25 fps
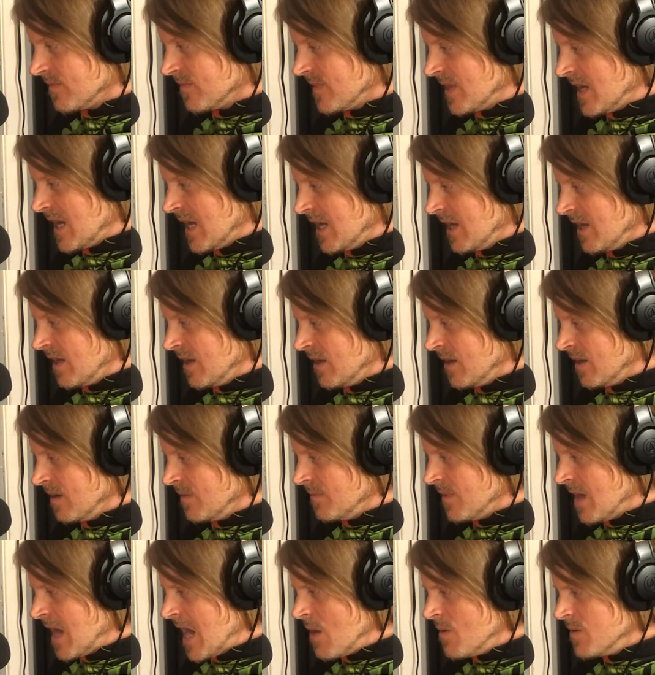
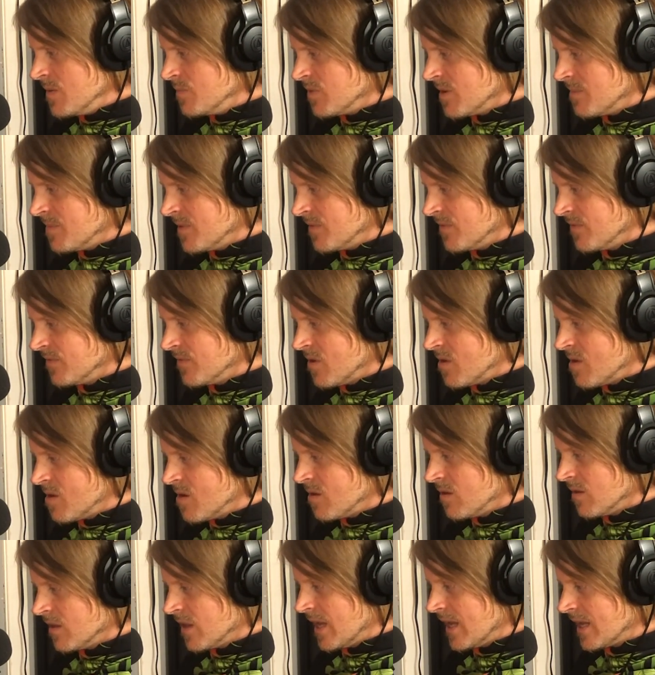I would probably
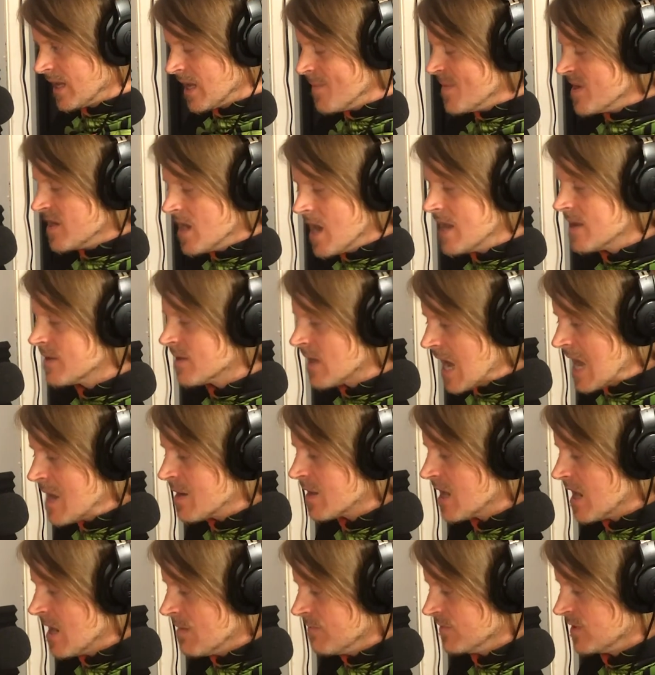fall like, I mean, I
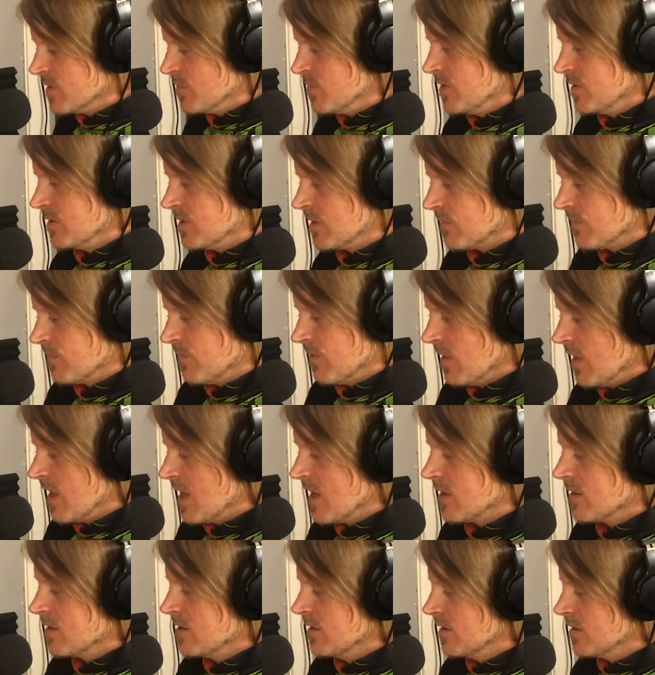come to music for
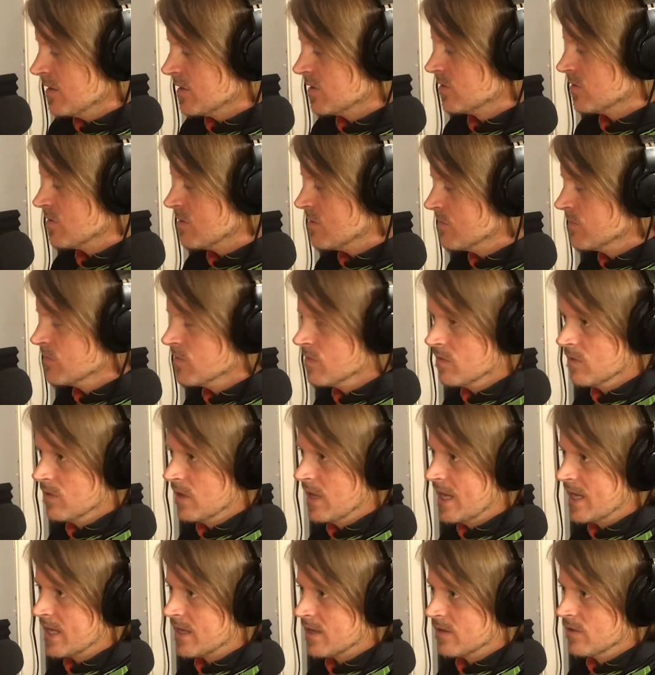like, you know, the soulful
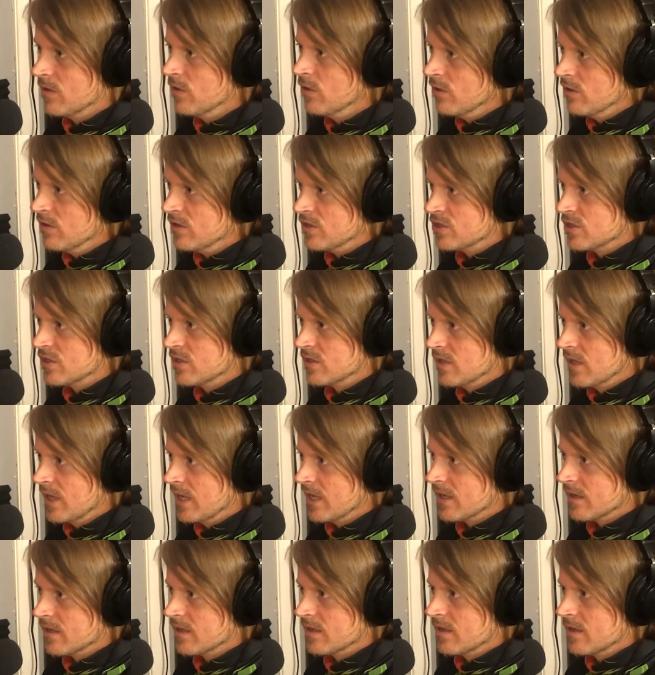like urge,
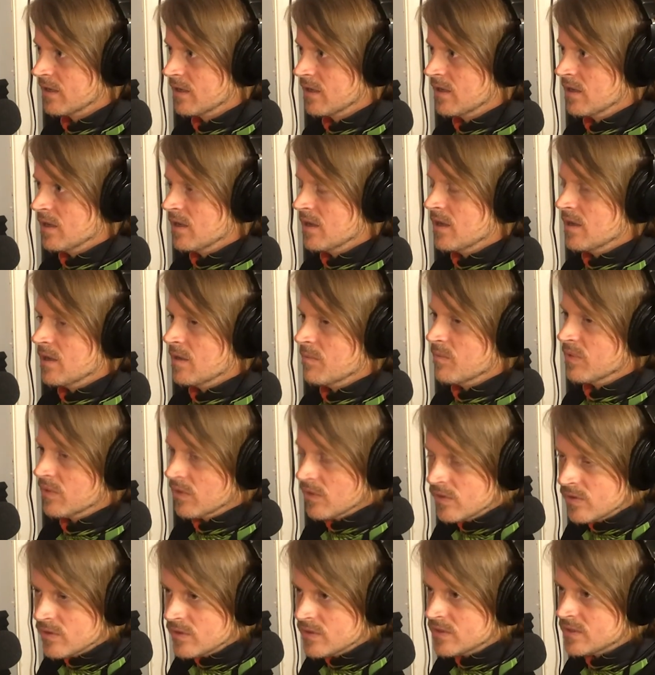like
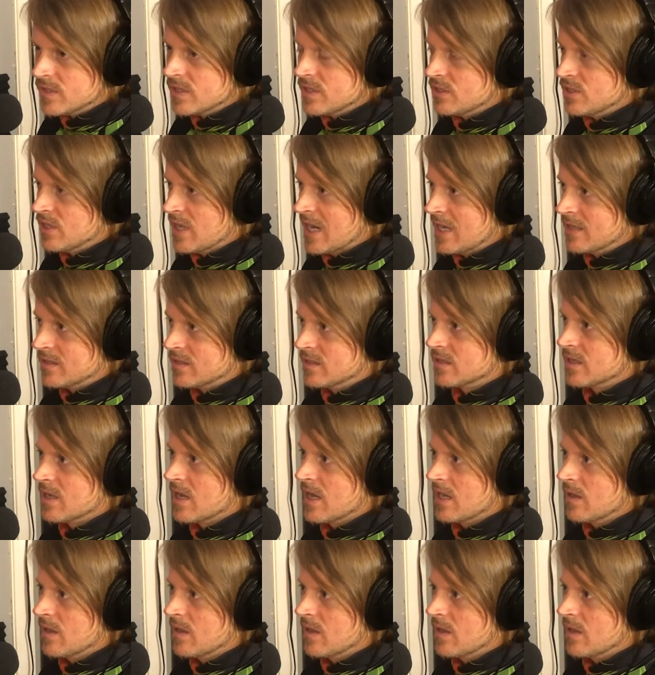blues and jazz is kind